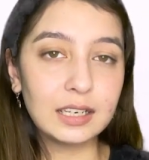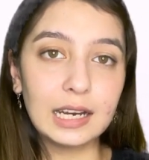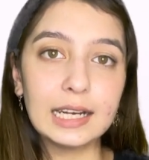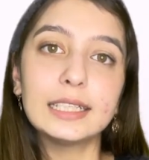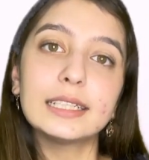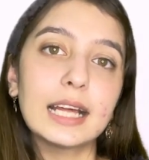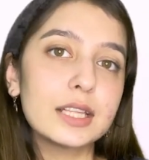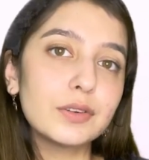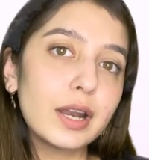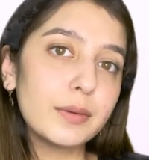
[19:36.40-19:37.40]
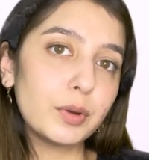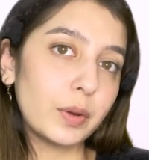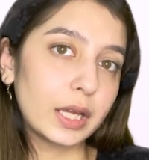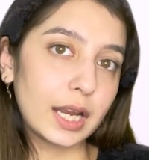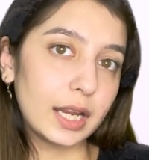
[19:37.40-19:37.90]
I think that's what I'm
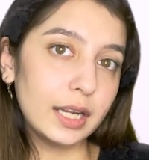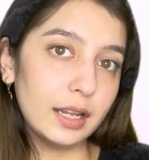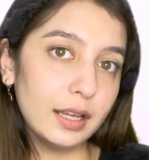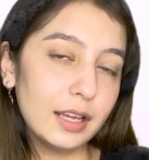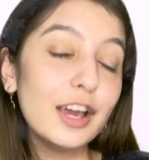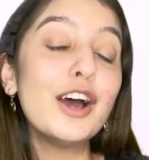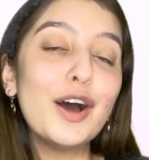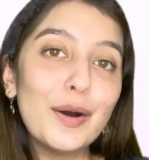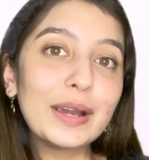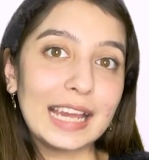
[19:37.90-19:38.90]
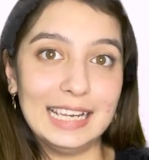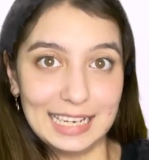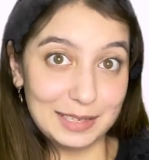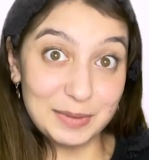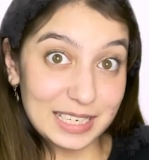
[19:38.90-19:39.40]
doing right. Okay,
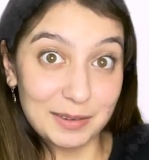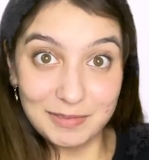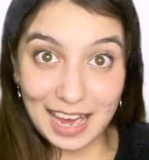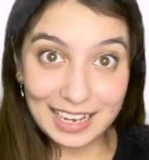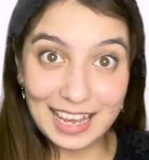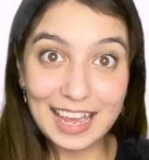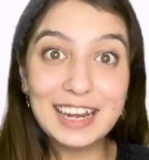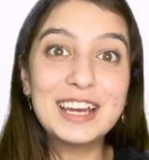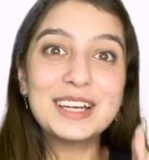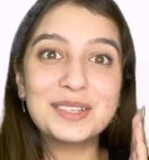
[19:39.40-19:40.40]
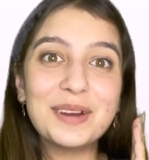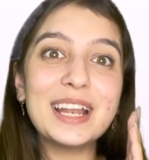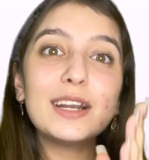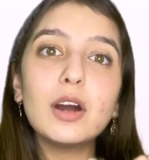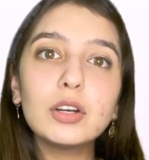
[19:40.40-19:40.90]
let me come back here. So when
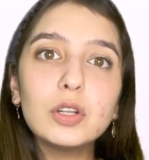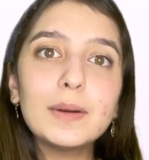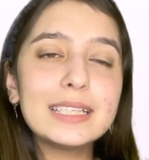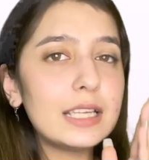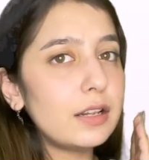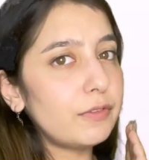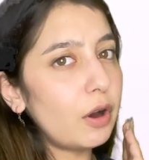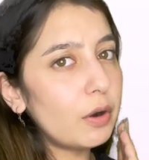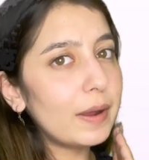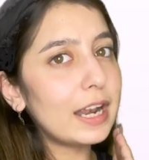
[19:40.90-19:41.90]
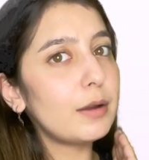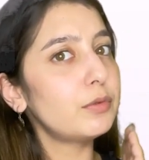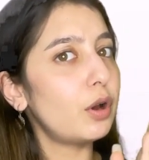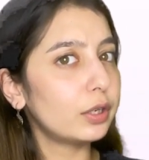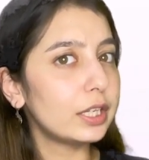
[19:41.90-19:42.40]
I talk to myself or when I'm
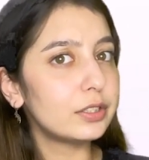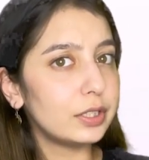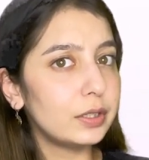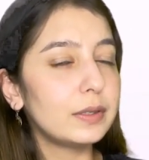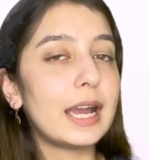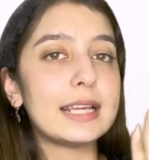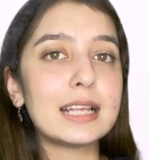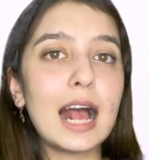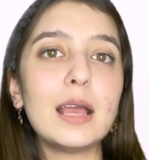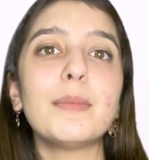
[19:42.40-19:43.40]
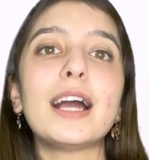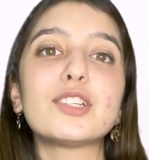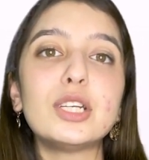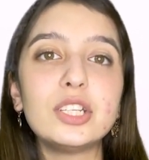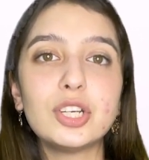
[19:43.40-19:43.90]
talking to you guys, I'm
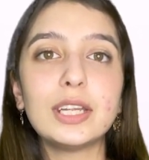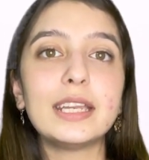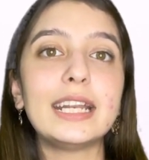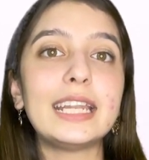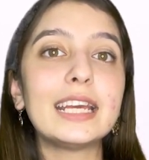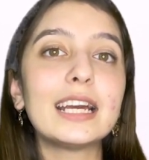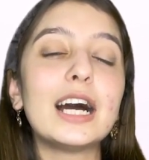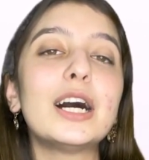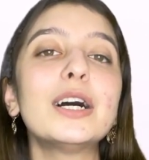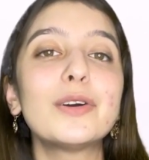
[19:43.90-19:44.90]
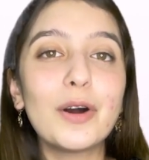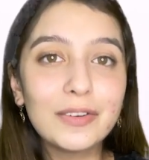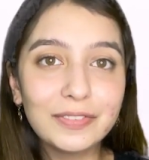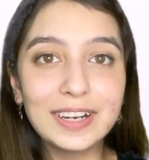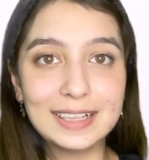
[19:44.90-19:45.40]
actually generating a
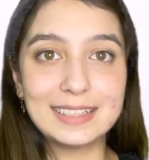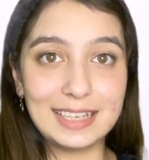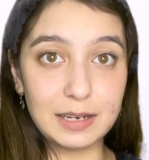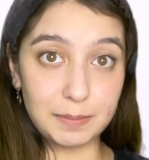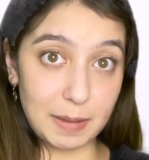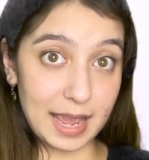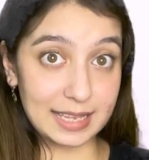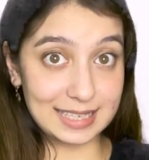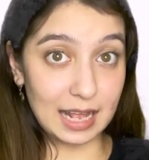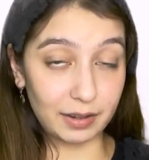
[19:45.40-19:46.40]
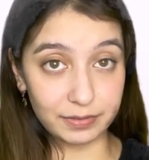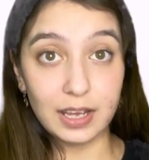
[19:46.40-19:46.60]
confidence in myself.